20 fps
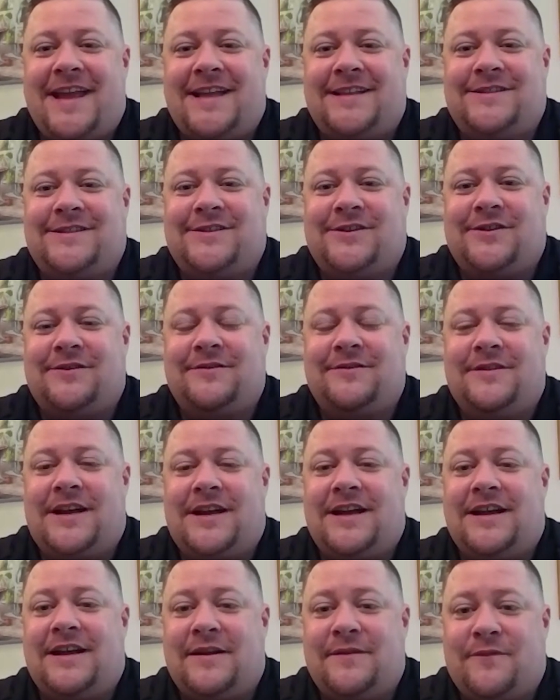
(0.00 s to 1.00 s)
answer.
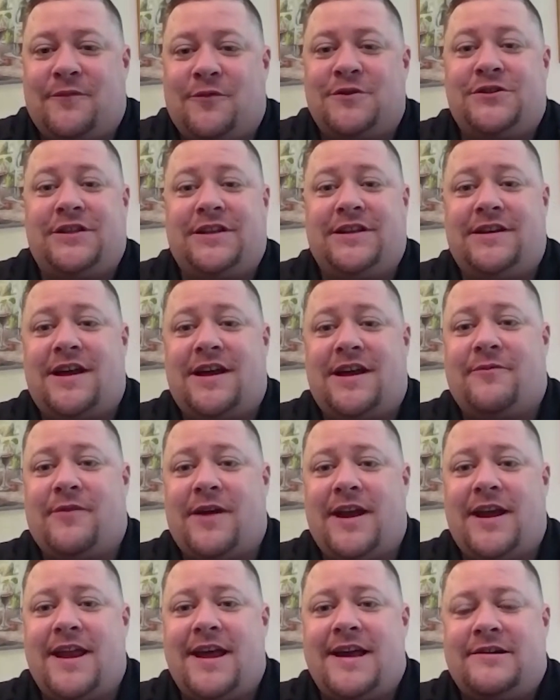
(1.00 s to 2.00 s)
Unfortunately, not
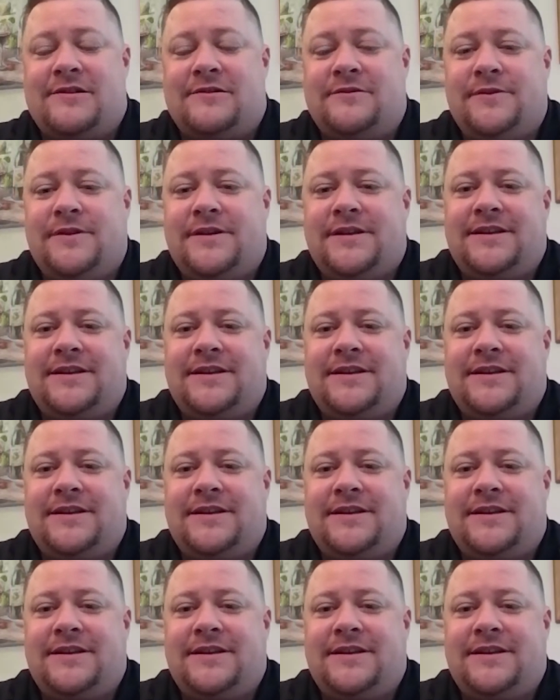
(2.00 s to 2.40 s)
right now.